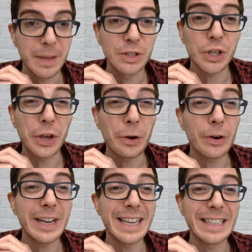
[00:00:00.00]

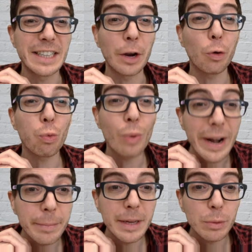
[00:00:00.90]
Security is
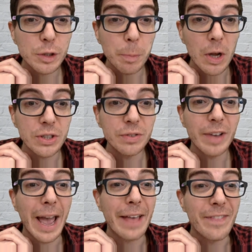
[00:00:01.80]
incredibly responsive
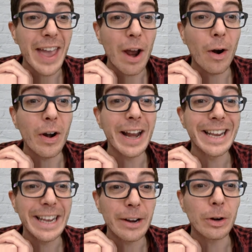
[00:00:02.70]
and they are
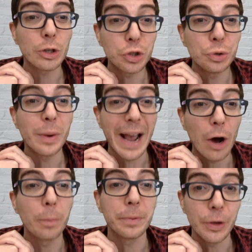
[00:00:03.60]
here to
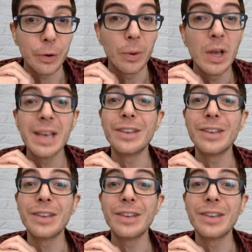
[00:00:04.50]
help you.